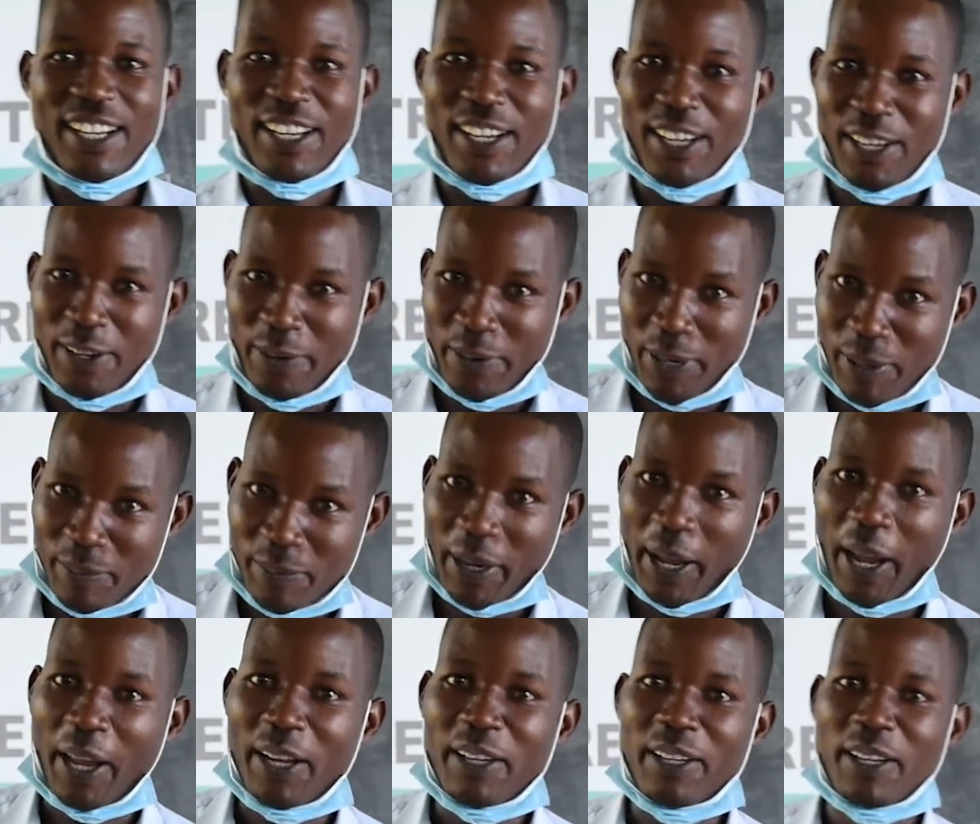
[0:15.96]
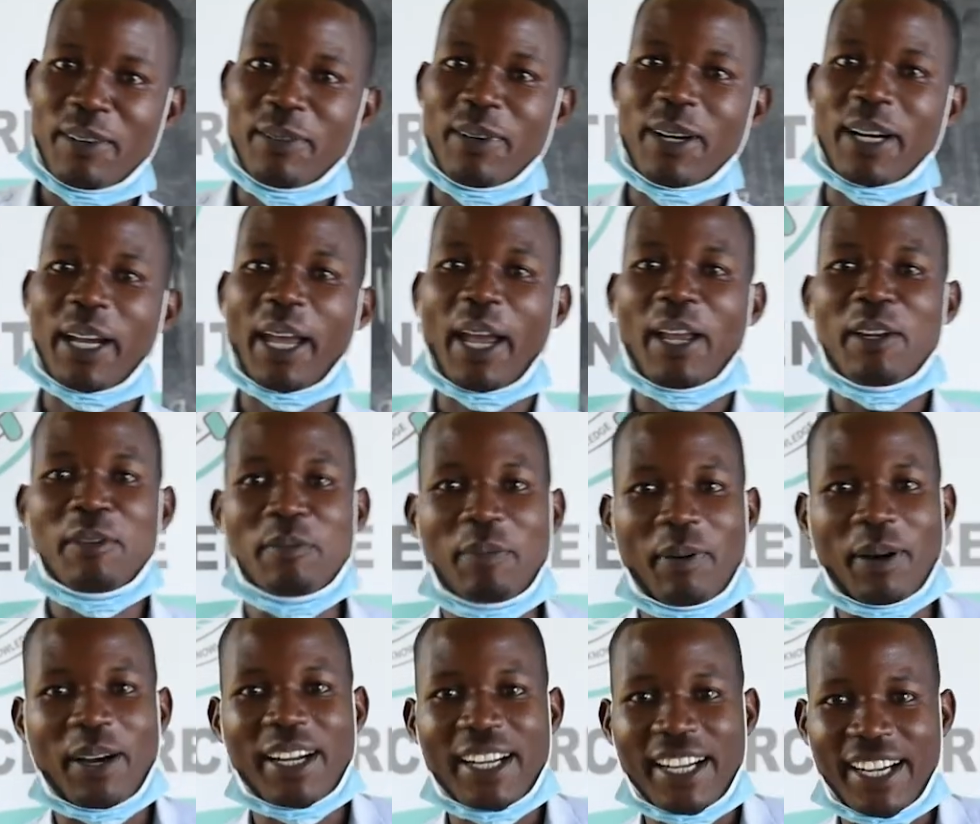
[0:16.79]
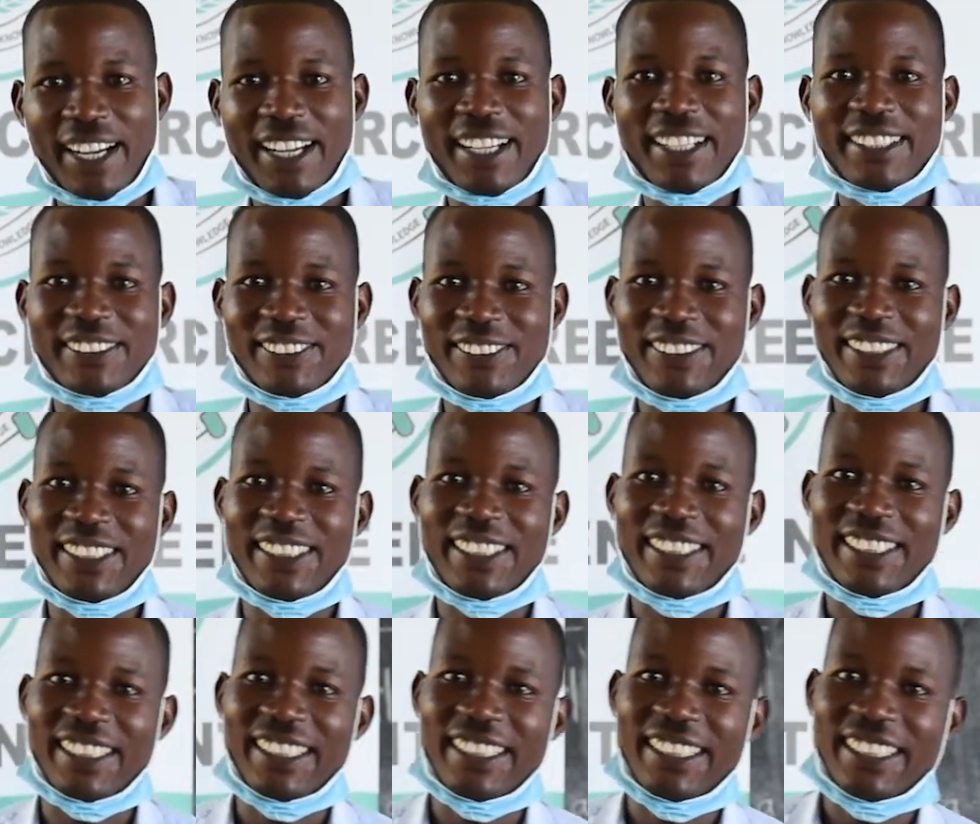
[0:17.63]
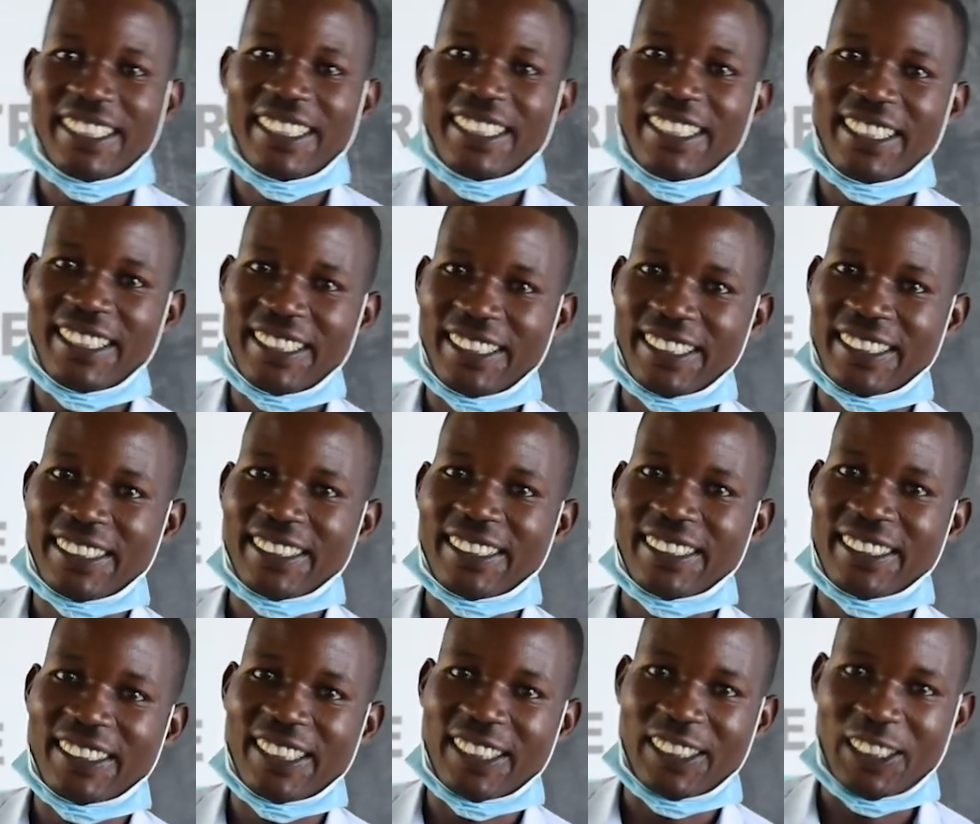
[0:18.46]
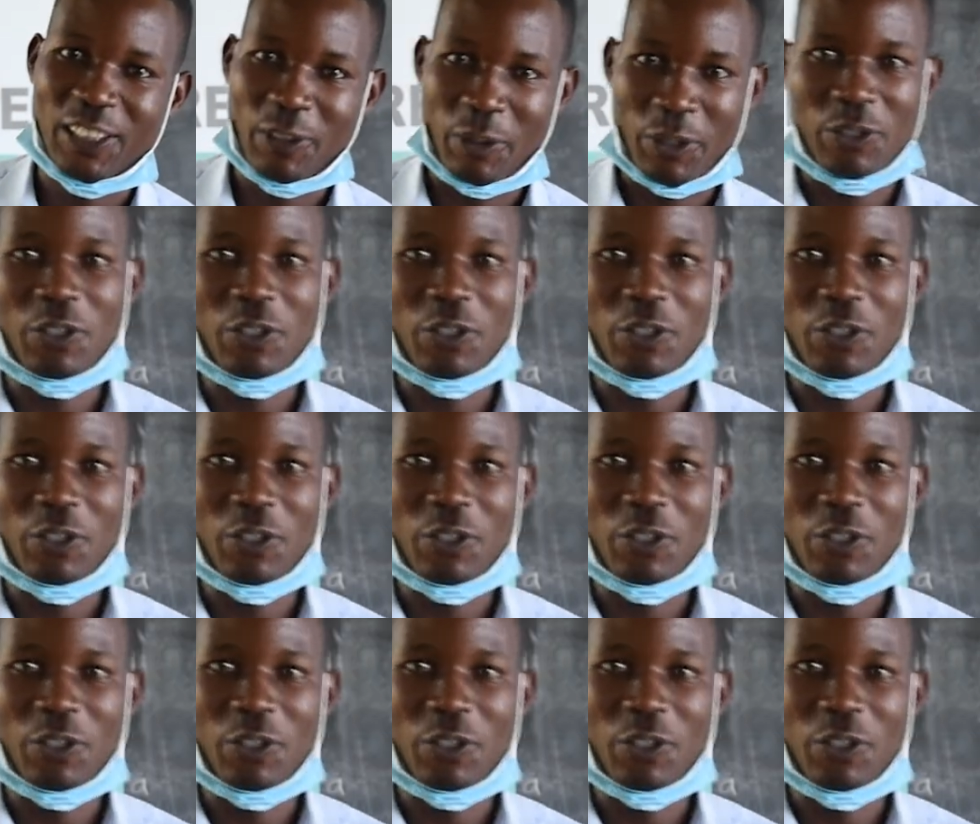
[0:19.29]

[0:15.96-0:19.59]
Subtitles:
I'm again back today, yes, that we